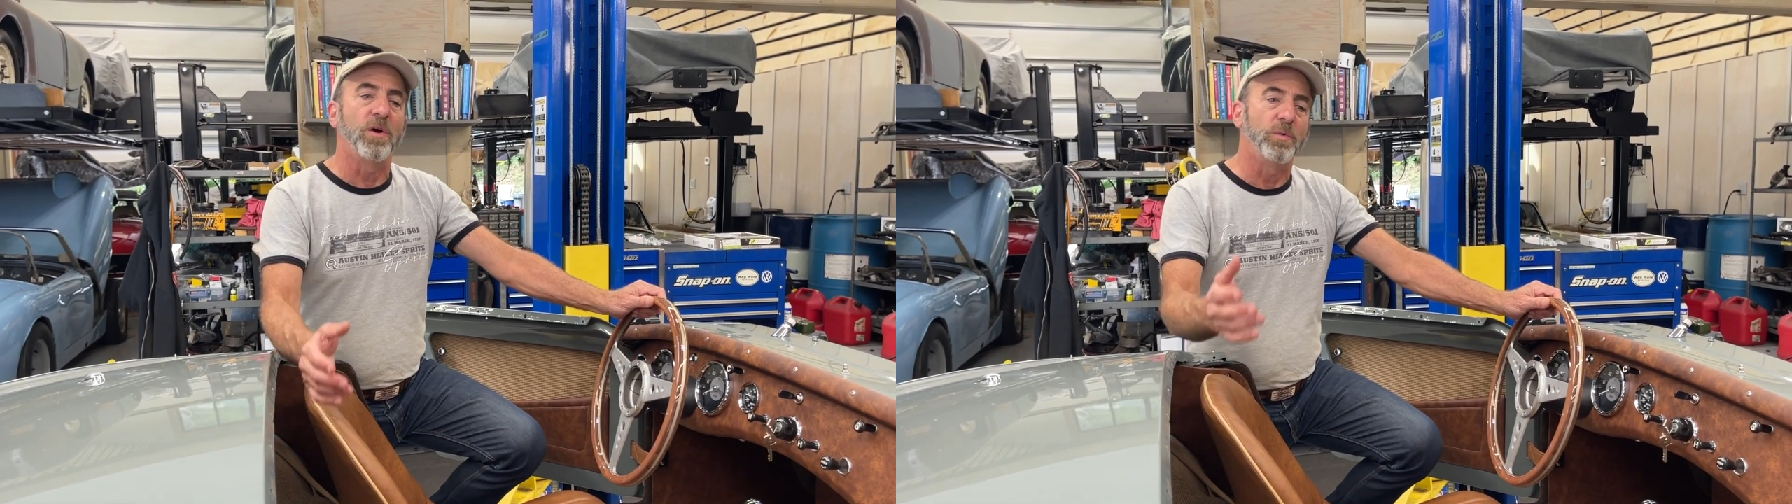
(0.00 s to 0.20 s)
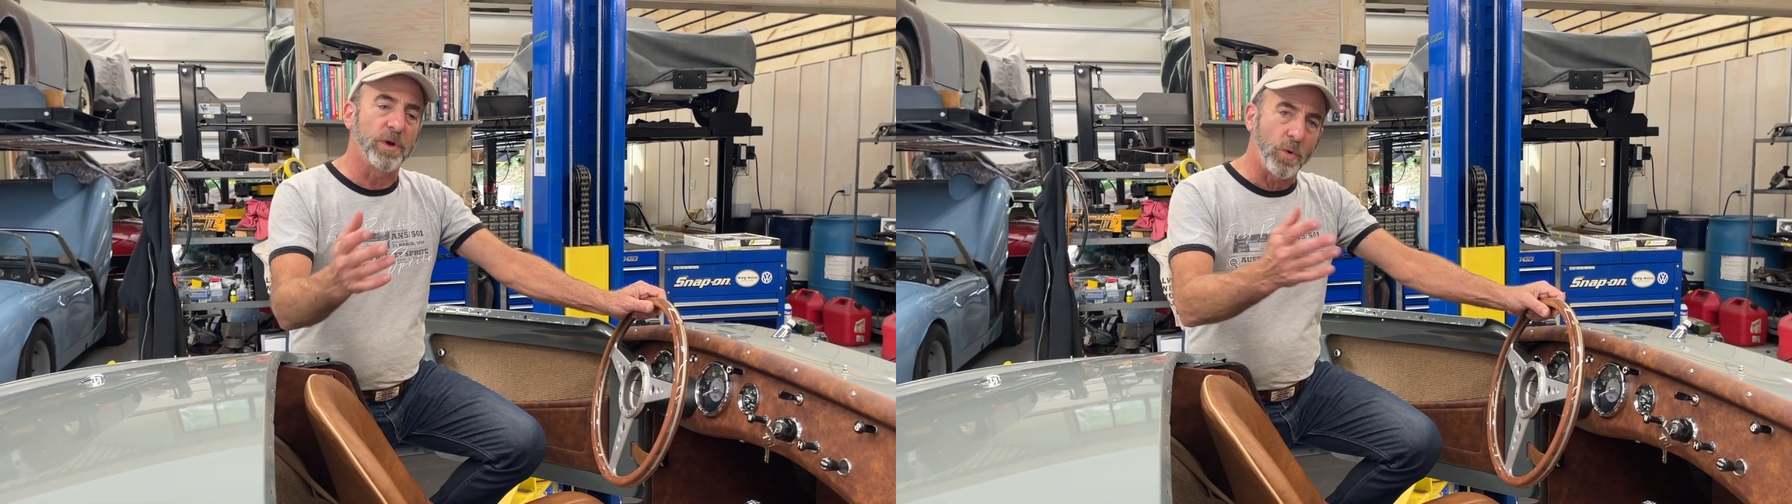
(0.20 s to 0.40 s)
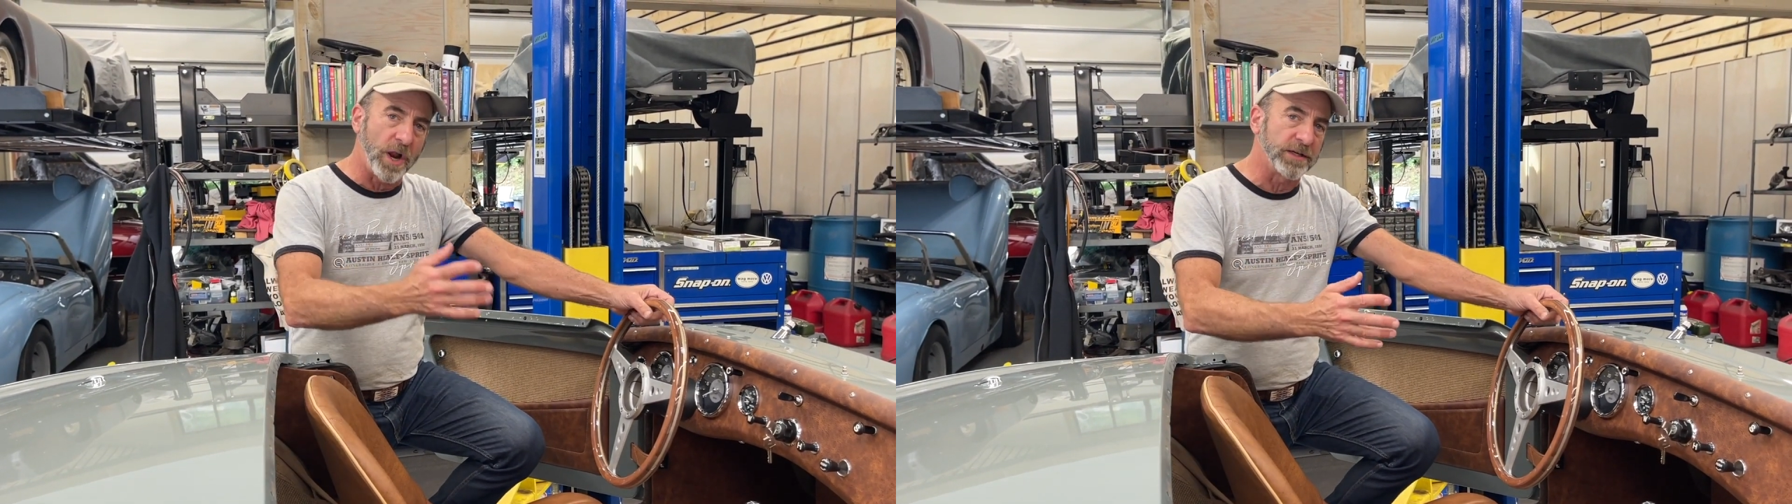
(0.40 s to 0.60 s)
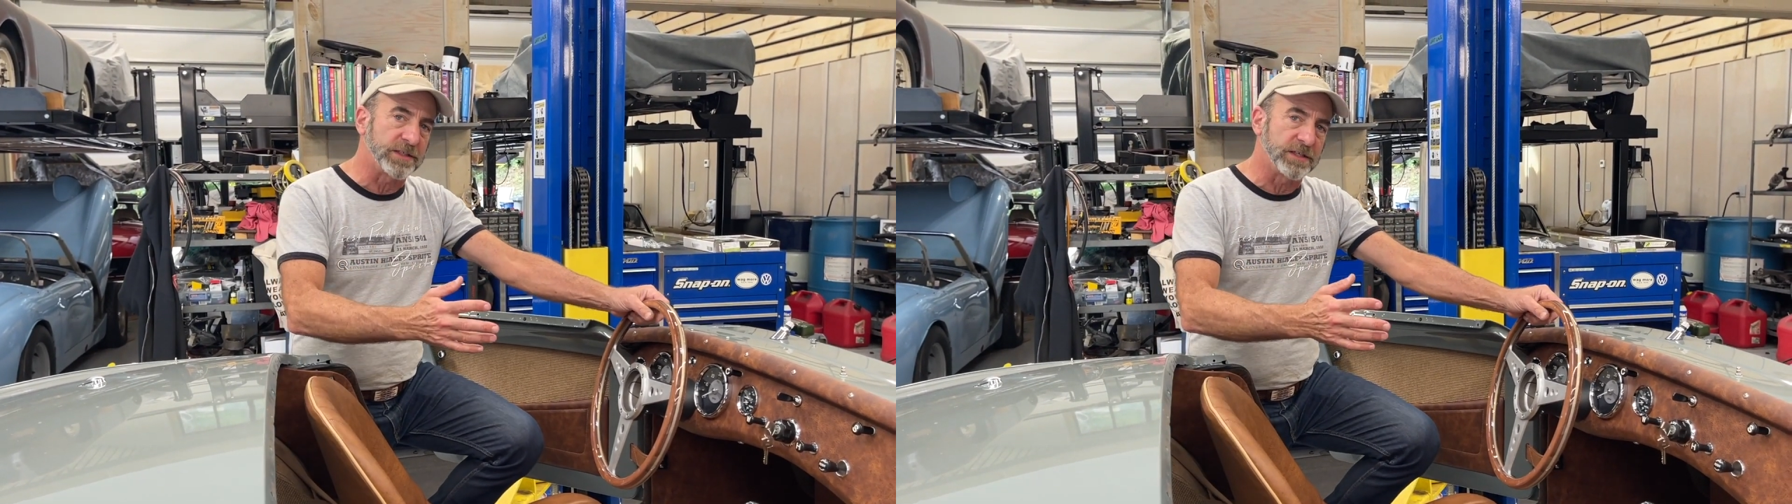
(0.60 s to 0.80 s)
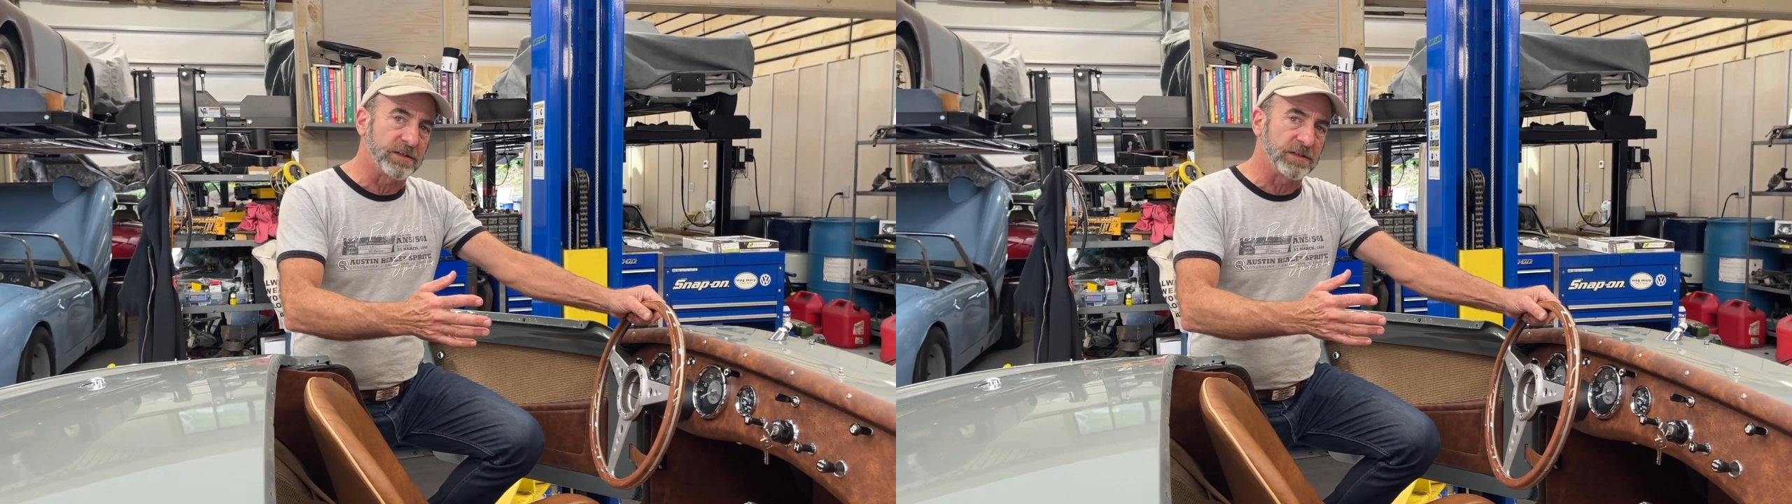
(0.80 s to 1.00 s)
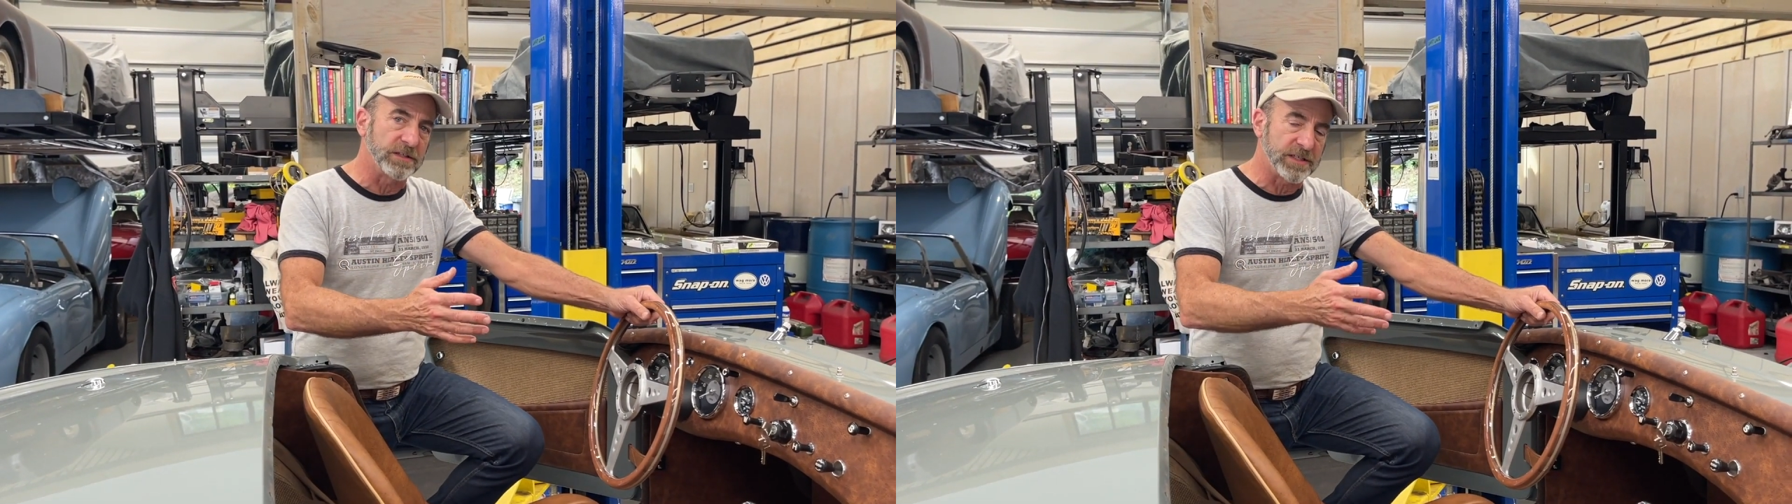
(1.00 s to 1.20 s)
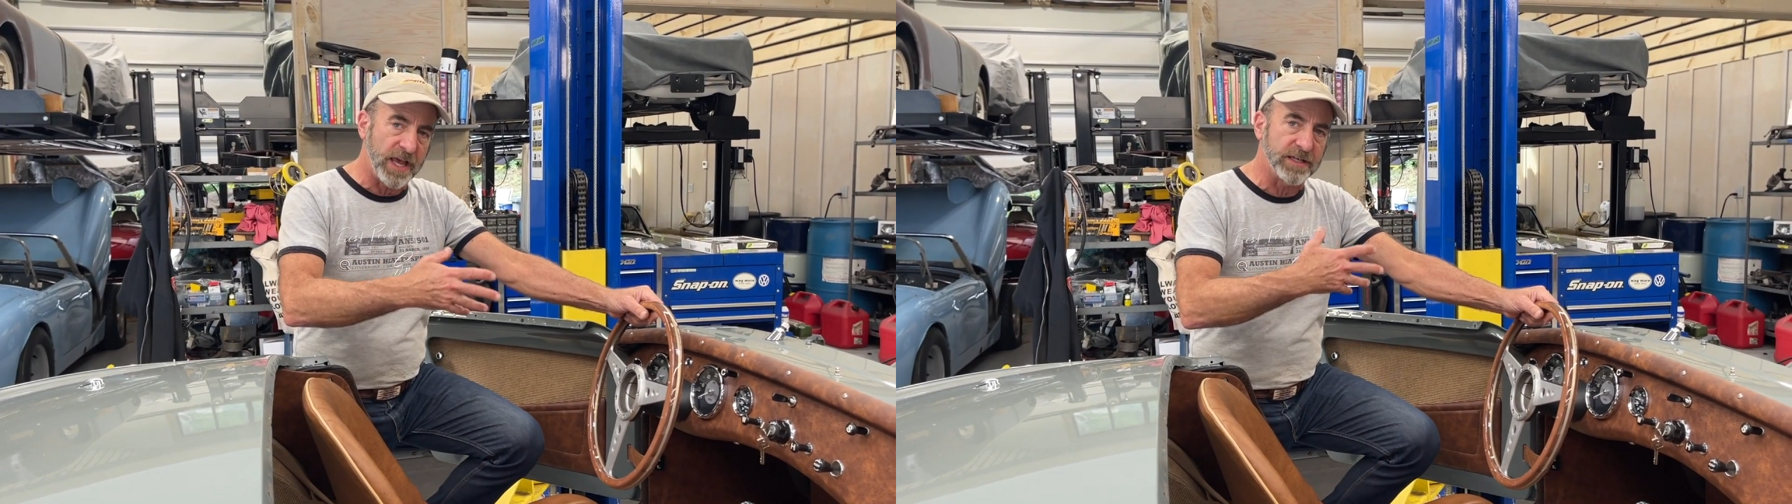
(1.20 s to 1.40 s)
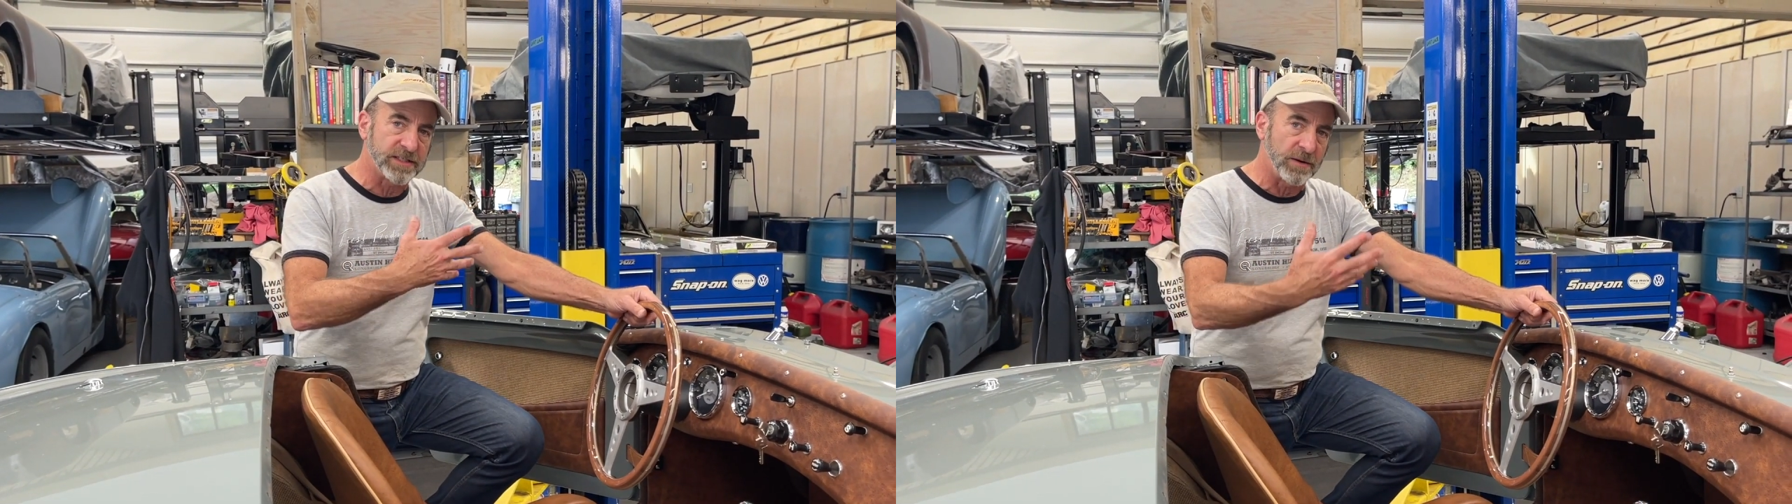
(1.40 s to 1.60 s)
We wanted to
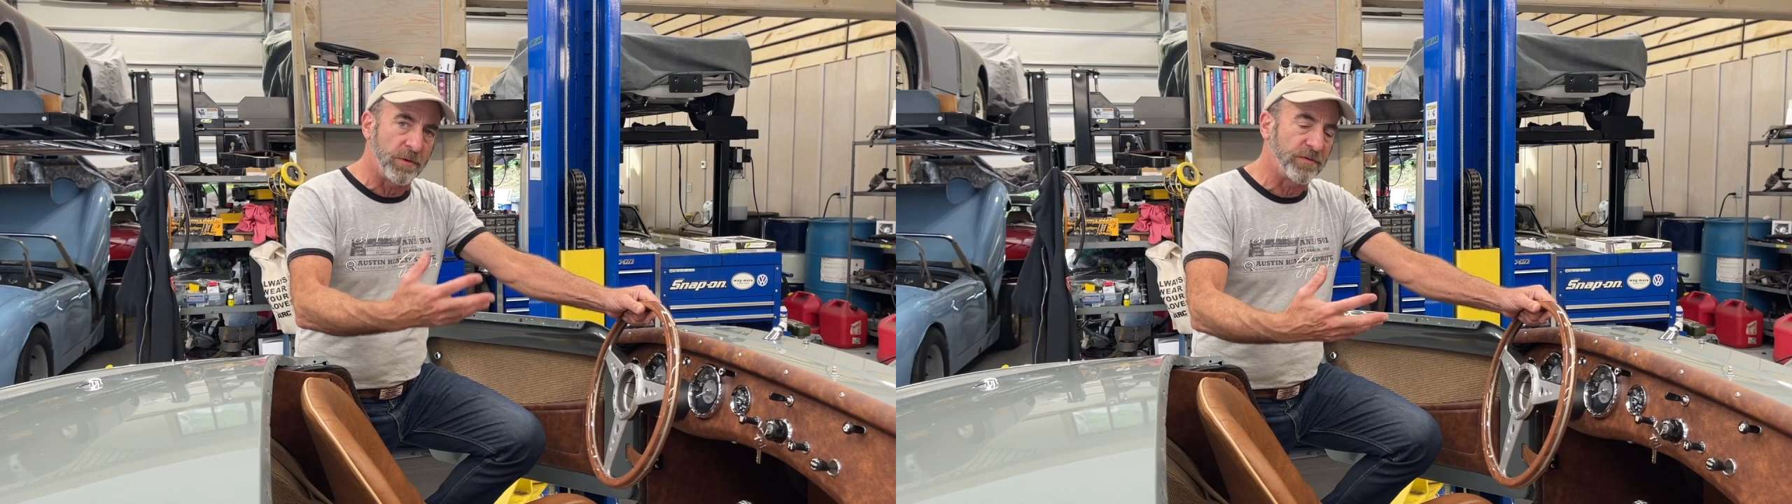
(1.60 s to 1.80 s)
take some